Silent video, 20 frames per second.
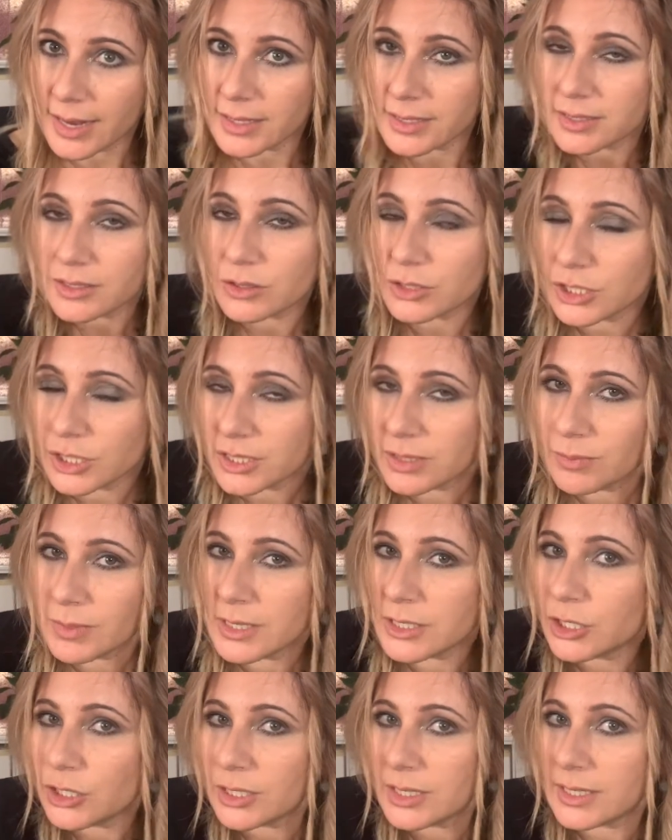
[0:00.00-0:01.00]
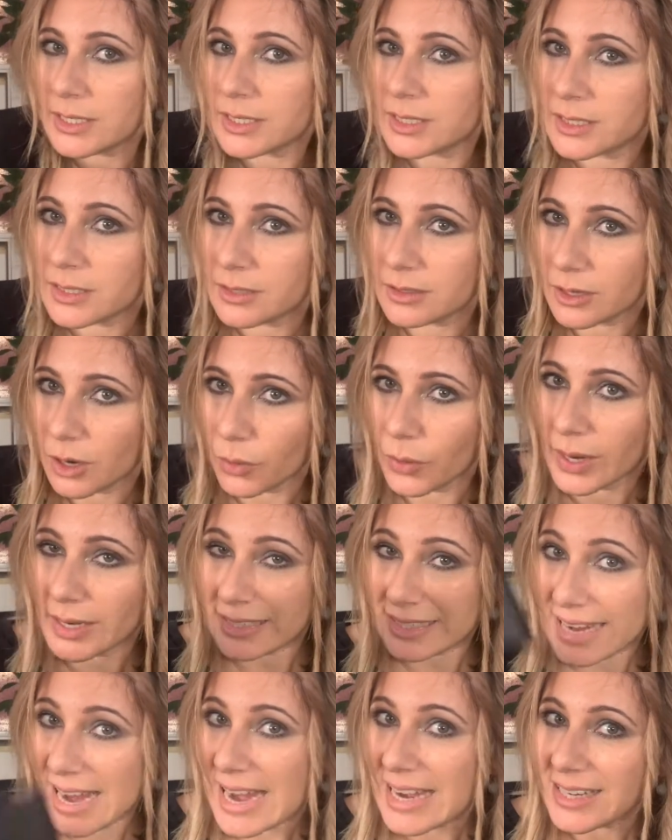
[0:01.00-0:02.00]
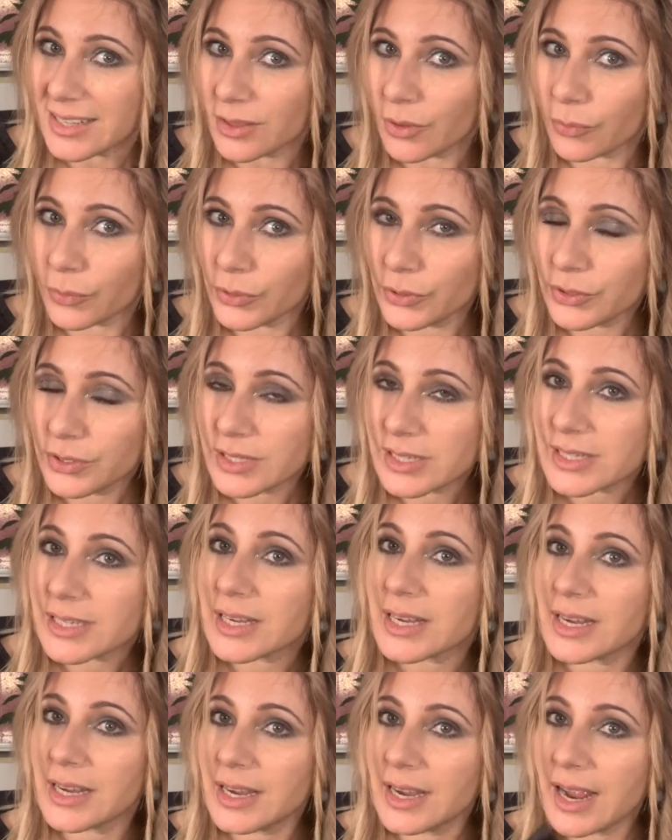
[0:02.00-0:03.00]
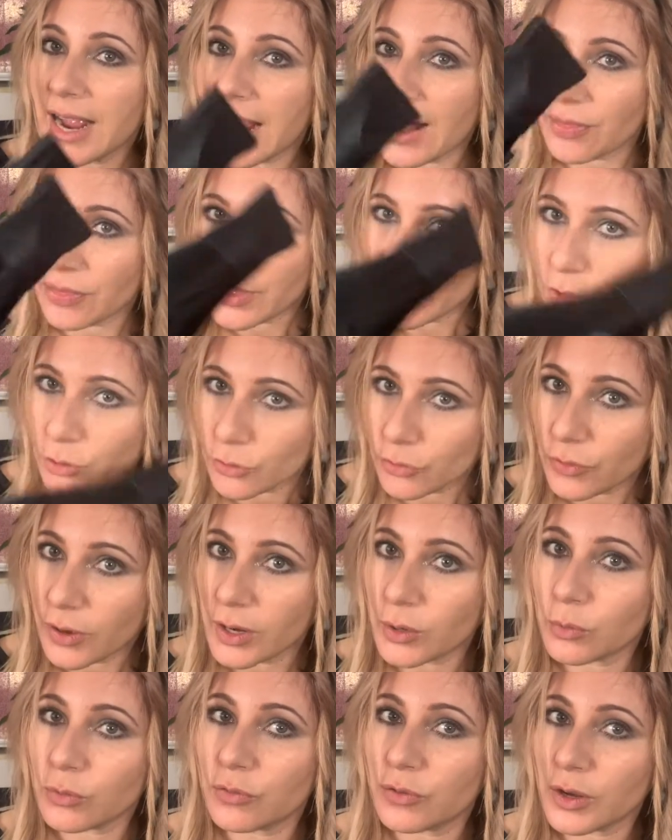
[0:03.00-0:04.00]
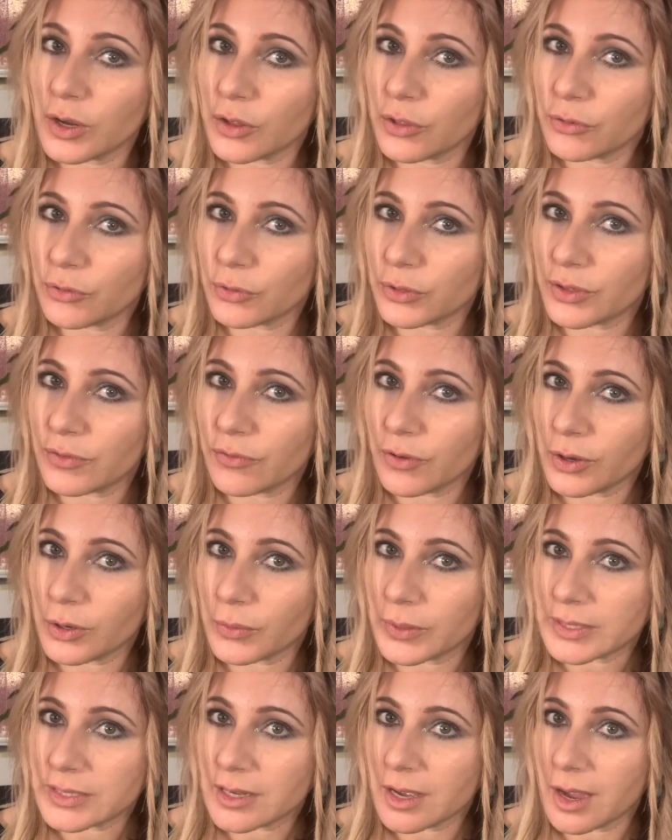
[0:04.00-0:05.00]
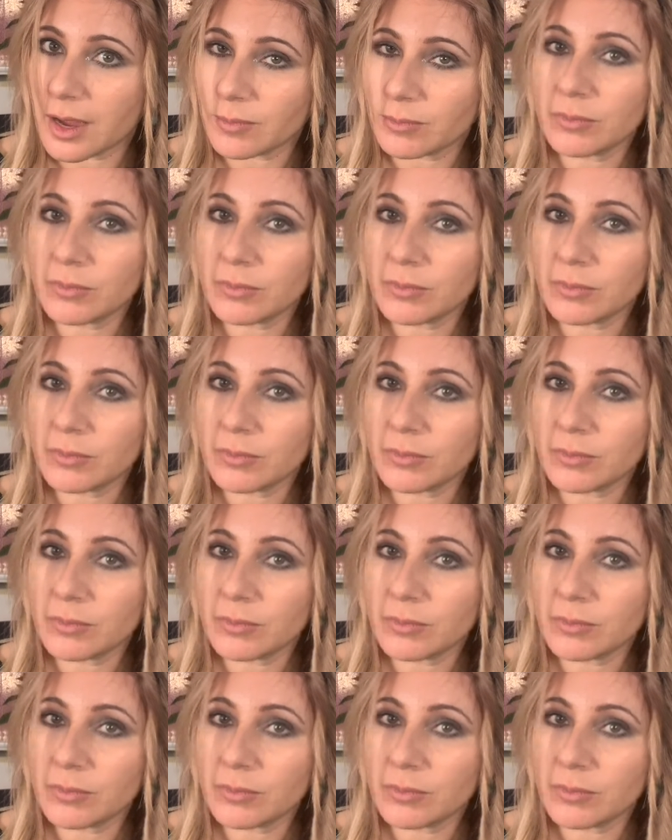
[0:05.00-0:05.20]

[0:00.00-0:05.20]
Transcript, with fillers: So it just means you need to go again at the roots and then you'll find it will follow through the following time.